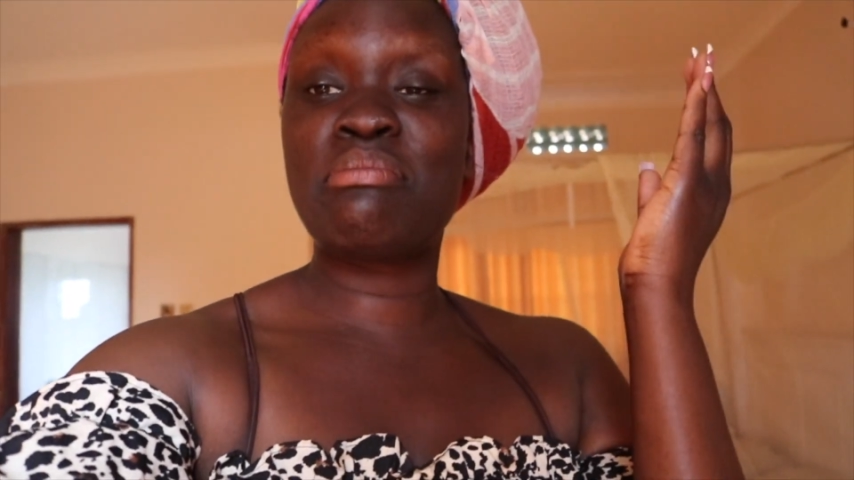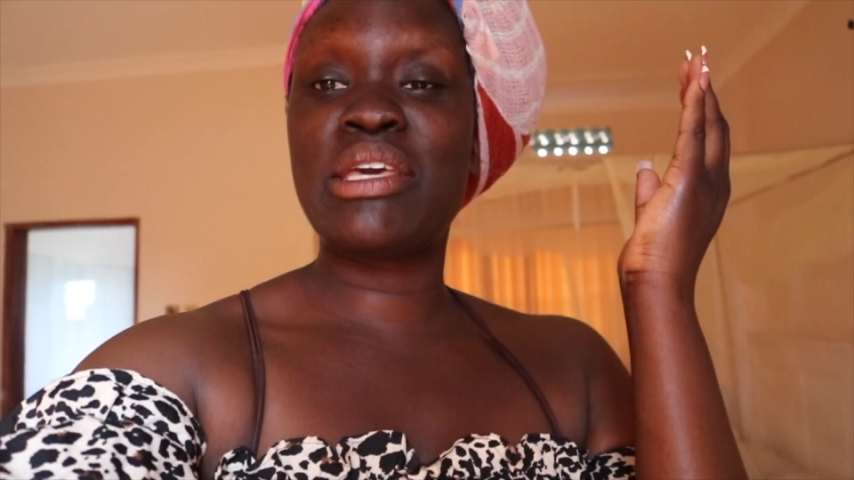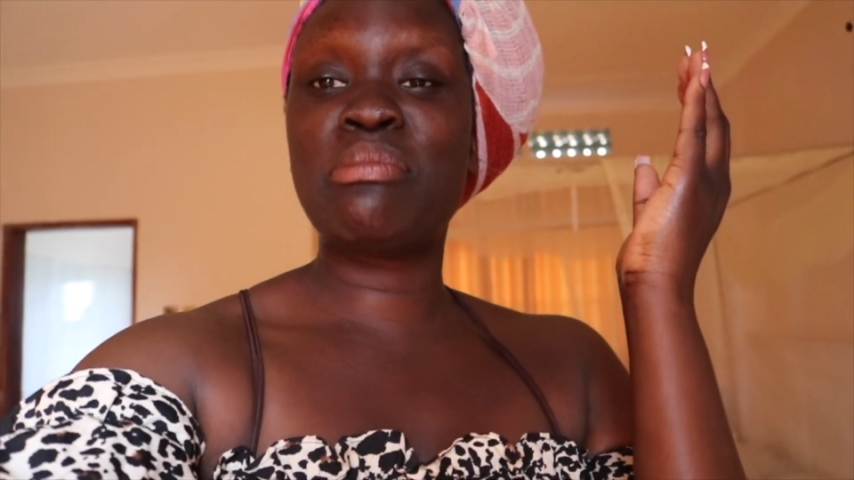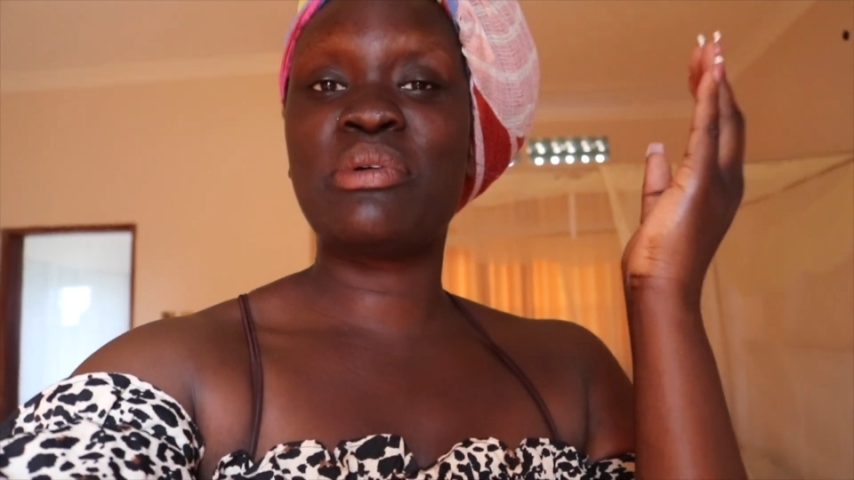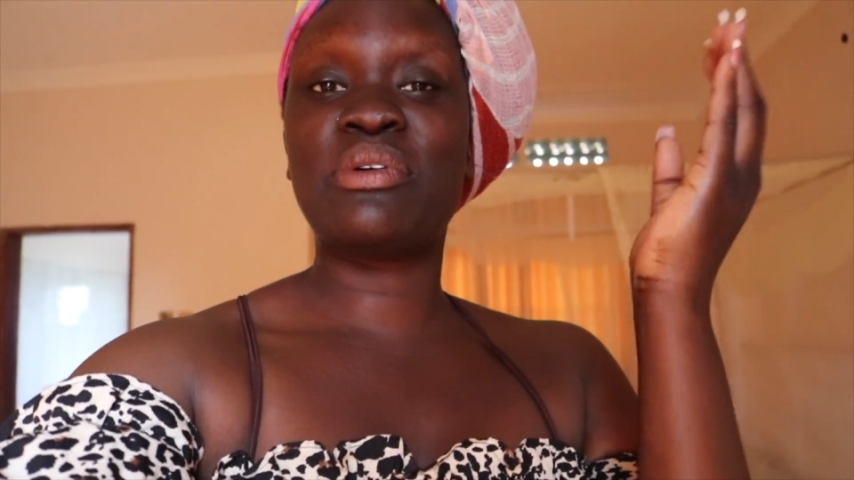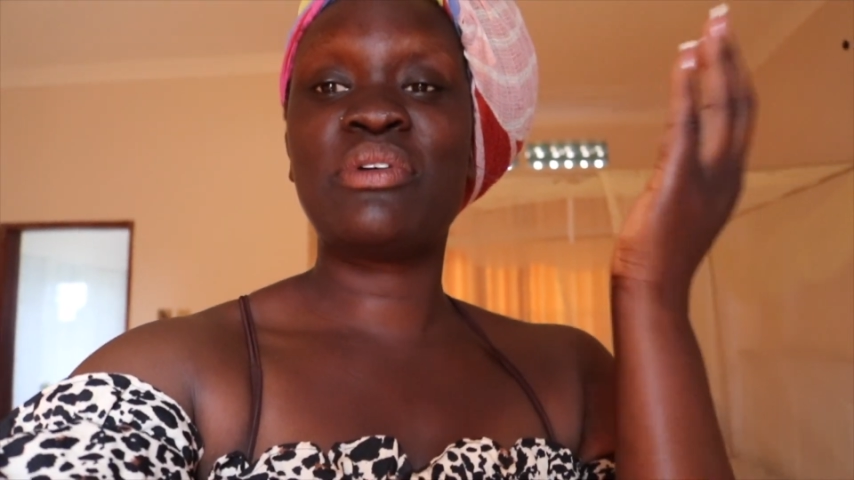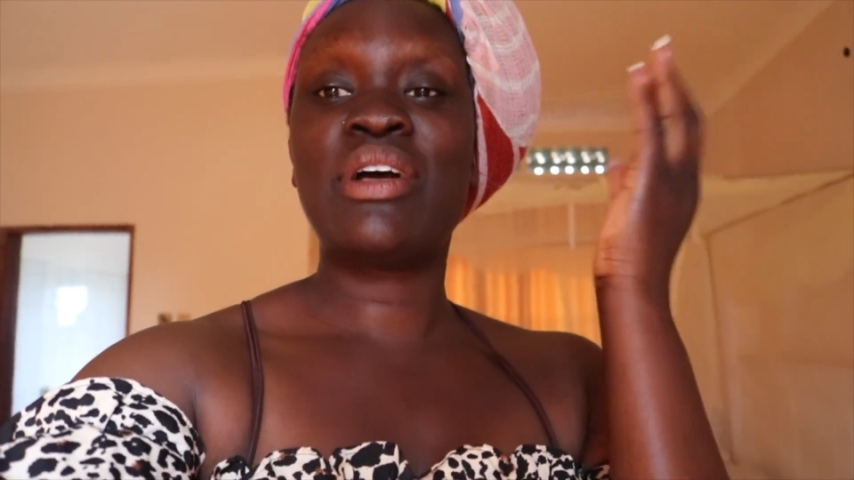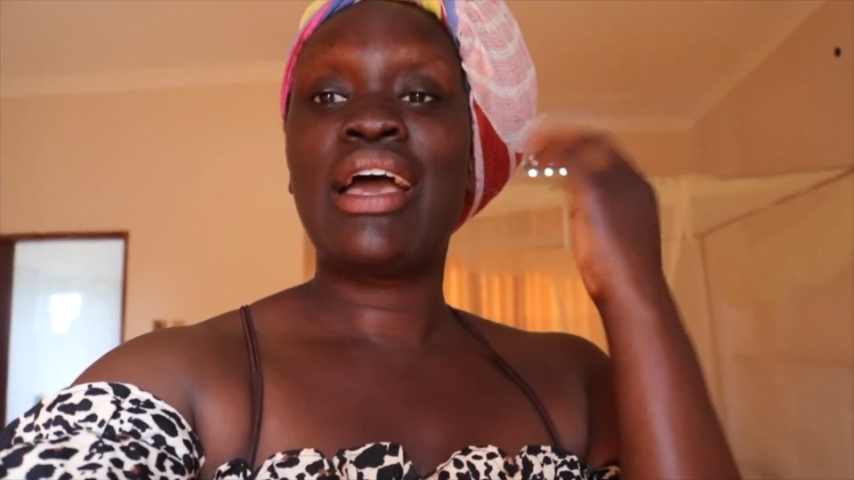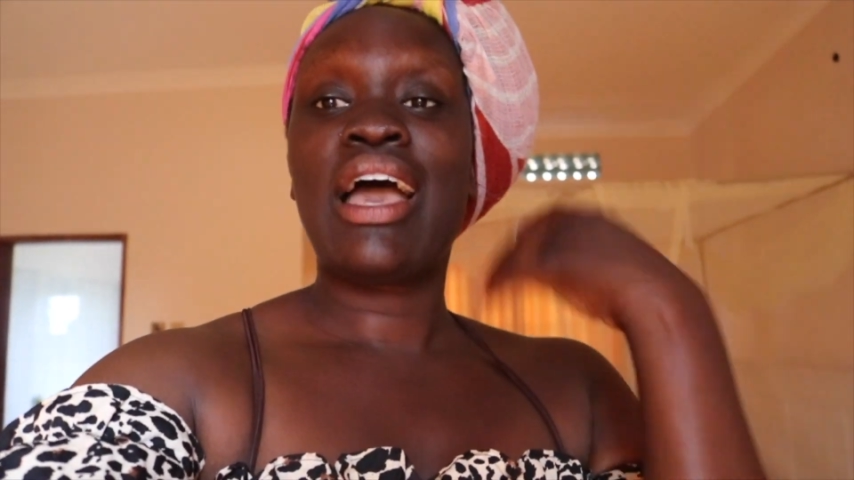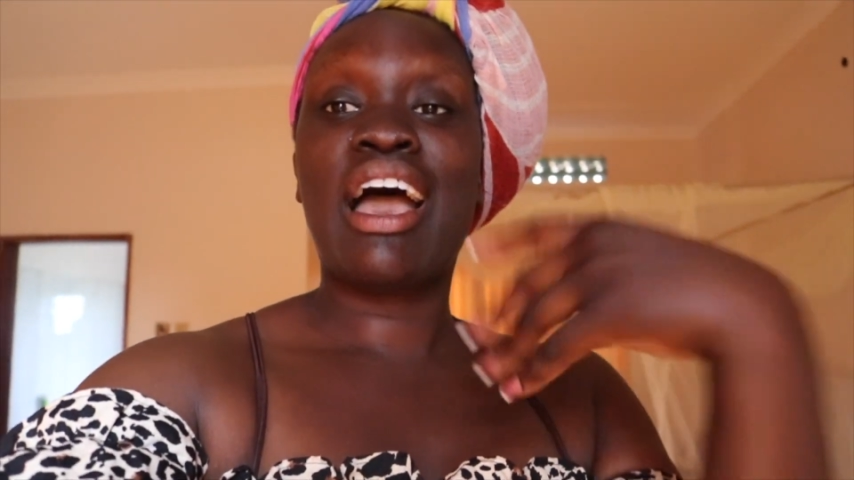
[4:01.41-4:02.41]
people
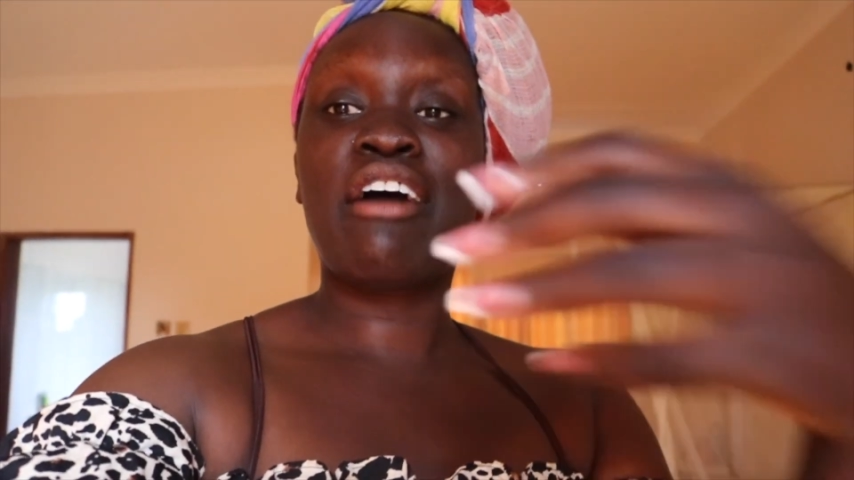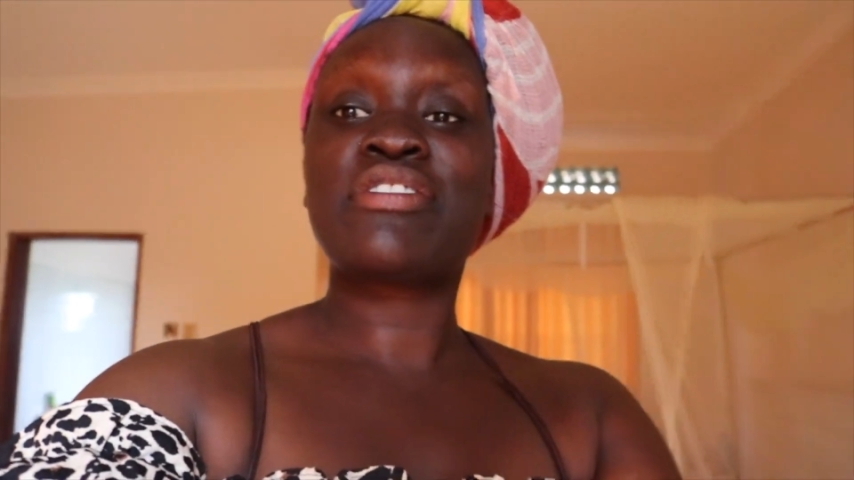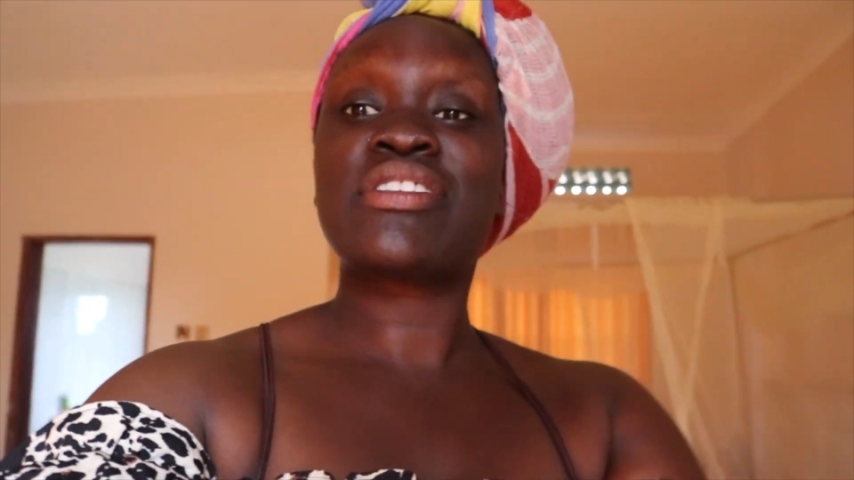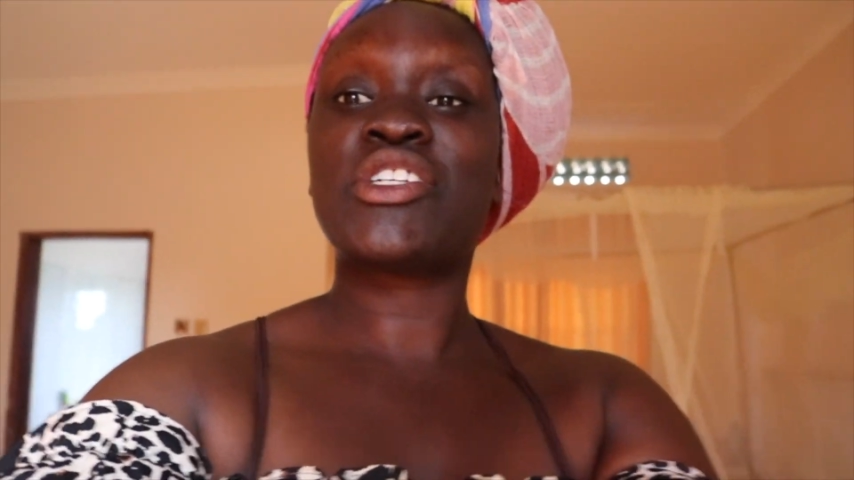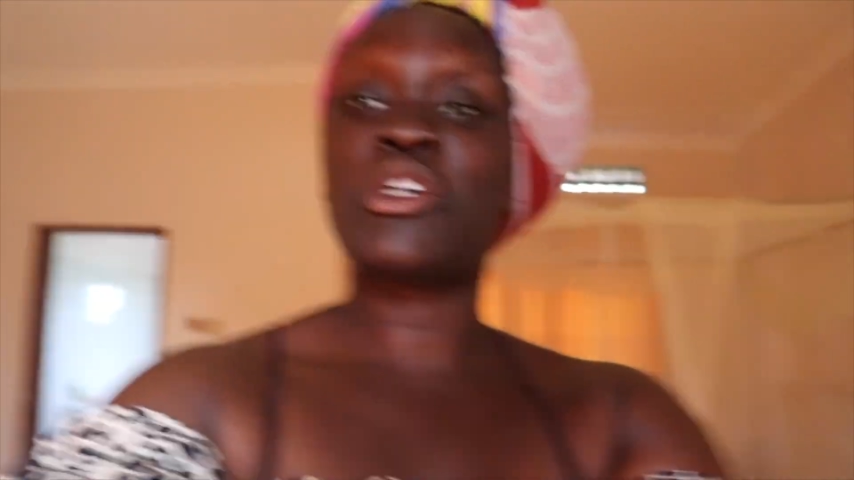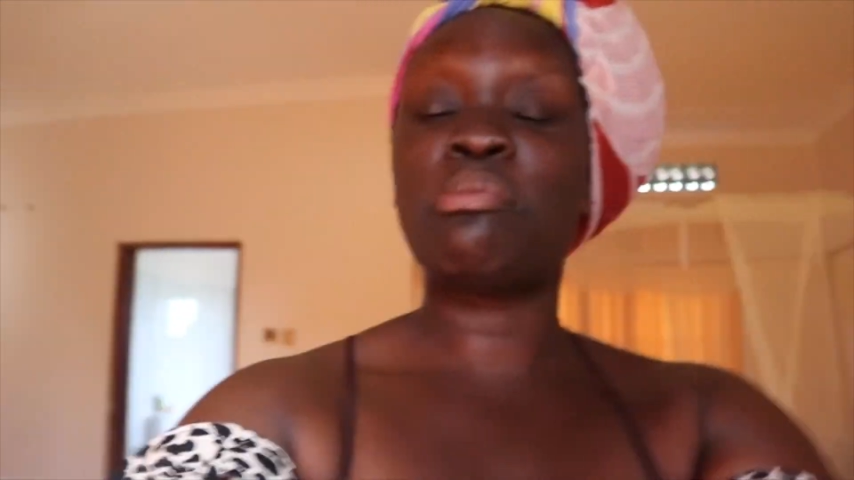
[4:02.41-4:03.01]
have such a